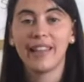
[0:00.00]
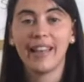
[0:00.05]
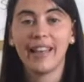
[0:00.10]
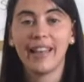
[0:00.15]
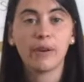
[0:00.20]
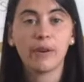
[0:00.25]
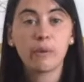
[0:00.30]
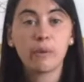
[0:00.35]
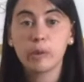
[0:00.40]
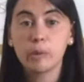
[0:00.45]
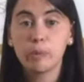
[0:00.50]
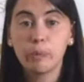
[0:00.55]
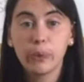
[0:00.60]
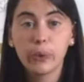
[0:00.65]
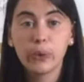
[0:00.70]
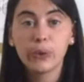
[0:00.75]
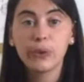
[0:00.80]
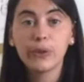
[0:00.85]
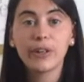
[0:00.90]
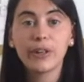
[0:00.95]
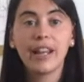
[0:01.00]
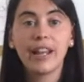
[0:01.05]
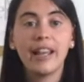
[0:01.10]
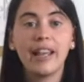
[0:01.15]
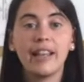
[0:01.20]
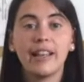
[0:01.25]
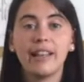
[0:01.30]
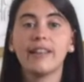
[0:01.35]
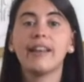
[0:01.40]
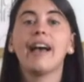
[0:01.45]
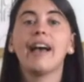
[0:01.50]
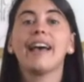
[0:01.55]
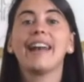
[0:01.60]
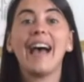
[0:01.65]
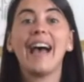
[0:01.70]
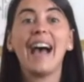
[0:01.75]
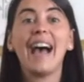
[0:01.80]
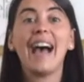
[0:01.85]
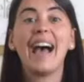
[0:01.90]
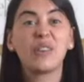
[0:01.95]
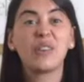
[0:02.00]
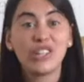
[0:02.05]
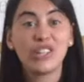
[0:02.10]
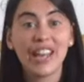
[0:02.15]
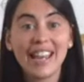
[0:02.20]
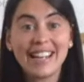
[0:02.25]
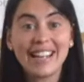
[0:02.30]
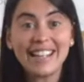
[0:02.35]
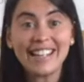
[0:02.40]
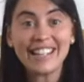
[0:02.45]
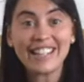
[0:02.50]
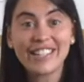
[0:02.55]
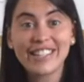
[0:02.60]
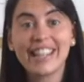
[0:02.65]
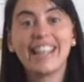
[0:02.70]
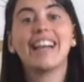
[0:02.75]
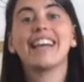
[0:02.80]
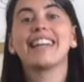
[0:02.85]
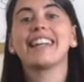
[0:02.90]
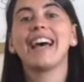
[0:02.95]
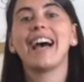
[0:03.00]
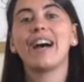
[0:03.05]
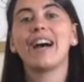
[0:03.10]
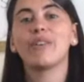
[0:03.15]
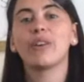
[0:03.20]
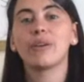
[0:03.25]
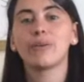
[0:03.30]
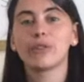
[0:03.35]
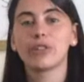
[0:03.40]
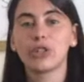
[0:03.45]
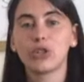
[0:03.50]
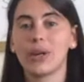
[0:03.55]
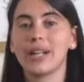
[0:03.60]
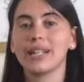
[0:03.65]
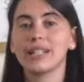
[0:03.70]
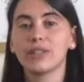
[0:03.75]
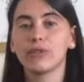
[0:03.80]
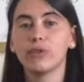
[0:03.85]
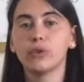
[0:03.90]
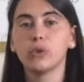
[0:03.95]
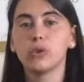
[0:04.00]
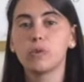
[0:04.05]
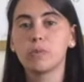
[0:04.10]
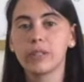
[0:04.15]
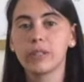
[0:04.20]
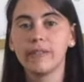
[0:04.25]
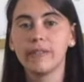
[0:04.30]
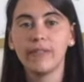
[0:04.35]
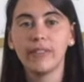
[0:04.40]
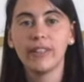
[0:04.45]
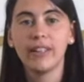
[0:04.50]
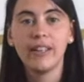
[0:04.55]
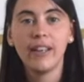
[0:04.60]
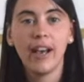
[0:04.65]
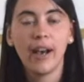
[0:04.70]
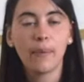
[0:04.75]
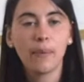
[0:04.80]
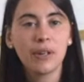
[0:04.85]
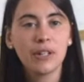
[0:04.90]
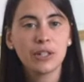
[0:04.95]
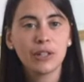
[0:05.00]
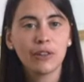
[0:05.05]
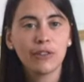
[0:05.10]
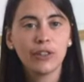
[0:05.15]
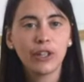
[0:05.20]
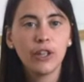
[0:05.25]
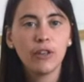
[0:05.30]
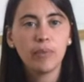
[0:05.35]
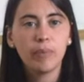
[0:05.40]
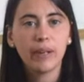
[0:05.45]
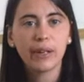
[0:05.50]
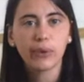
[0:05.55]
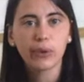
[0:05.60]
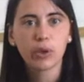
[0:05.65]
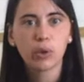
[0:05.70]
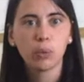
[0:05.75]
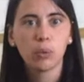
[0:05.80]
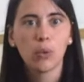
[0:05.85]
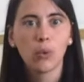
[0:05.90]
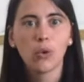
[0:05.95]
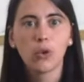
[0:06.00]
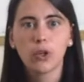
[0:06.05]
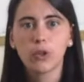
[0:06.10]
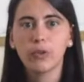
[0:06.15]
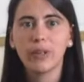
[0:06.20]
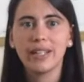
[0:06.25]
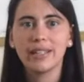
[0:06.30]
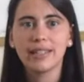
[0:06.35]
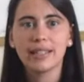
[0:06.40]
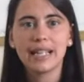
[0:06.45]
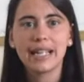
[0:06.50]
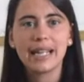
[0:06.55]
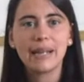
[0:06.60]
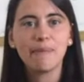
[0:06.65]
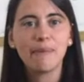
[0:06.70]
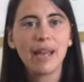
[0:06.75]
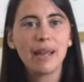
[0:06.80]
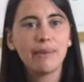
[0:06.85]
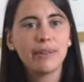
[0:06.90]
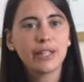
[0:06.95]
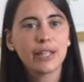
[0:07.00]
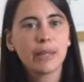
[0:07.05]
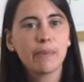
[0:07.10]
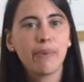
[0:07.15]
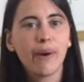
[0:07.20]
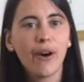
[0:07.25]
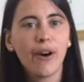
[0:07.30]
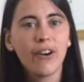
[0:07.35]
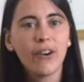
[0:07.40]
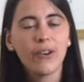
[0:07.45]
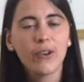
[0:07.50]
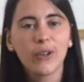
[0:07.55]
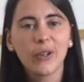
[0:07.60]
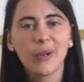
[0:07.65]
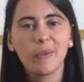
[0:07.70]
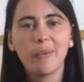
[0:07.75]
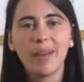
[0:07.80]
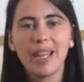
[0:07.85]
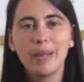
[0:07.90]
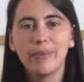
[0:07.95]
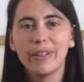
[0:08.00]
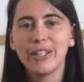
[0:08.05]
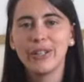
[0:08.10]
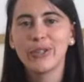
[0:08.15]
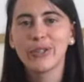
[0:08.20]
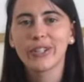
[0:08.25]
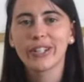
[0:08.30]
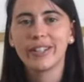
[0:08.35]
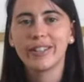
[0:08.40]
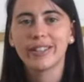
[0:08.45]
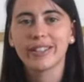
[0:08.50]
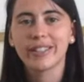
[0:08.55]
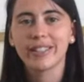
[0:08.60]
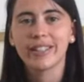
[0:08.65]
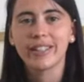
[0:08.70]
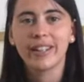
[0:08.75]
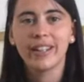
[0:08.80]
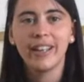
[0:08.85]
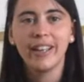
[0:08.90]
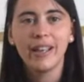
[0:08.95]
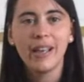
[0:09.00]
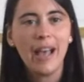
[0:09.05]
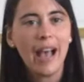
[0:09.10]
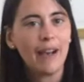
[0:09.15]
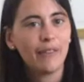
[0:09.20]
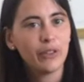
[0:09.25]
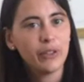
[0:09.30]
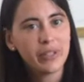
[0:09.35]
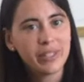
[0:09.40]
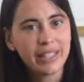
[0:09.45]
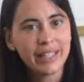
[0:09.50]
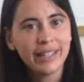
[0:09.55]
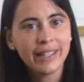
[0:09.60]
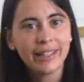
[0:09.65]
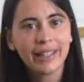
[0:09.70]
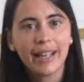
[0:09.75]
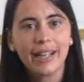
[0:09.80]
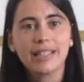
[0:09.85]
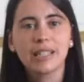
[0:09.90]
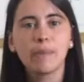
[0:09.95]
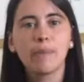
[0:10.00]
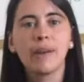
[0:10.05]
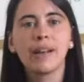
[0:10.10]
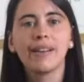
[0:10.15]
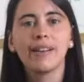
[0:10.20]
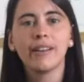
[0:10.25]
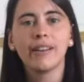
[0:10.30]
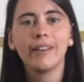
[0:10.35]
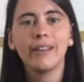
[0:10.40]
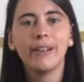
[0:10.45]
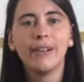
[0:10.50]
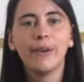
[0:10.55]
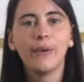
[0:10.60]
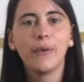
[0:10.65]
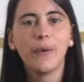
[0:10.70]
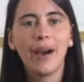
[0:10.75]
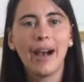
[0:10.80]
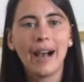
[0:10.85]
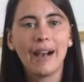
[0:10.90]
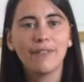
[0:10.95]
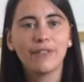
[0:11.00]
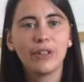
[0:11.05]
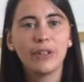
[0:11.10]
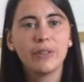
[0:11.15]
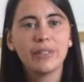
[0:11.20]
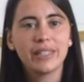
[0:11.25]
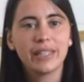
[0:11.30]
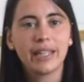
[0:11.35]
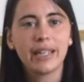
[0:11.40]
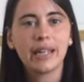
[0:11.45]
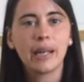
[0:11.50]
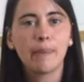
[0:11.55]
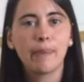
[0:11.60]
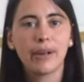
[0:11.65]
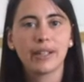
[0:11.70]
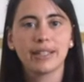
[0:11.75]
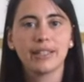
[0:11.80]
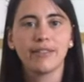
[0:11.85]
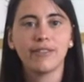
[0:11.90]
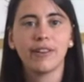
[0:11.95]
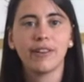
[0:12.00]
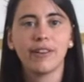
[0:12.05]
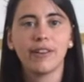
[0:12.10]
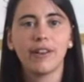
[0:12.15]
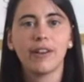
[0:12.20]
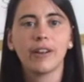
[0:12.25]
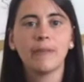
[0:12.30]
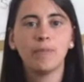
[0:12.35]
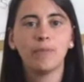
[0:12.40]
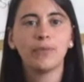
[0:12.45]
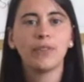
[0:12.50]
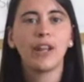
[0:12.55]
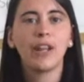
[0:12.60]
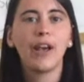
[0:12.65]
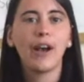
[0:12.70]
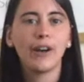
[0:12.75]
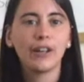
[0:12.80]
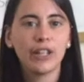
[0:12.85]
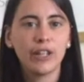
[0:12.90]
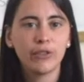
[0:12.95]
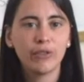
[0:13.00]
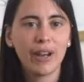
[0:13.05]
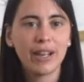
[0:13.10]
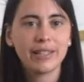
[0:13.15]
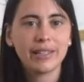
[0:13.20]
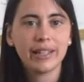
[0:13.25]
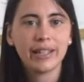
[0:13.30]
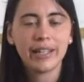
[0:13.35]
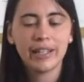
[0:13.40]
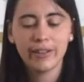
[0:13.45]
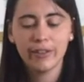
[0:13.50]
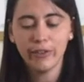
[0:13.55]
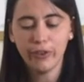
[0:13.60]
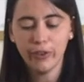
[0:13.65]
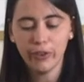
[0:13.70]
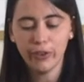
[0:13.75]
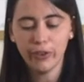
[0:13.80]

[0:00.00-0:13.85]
how it was born and how it changed and how it was transformed. I wonder if you've been on a walk recently, maybe to the park or maybe in your garden. Have you seen a caterpillar or have you seen a butterfly? Are you ready for